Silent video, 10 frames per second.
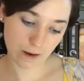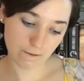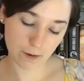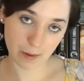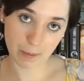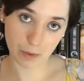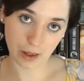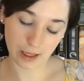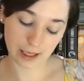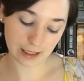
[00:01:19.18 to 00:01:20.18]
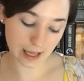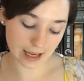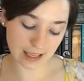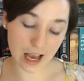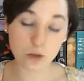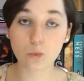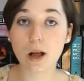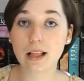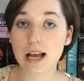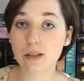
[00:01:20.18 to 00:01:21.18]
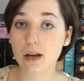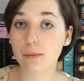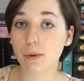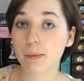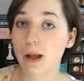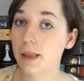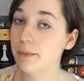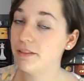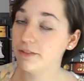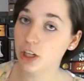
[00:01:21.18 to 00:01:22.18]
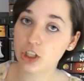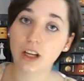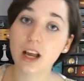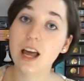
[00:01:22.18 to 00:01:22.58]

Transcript: for my Brit Lit class, as well as I will probably be finishing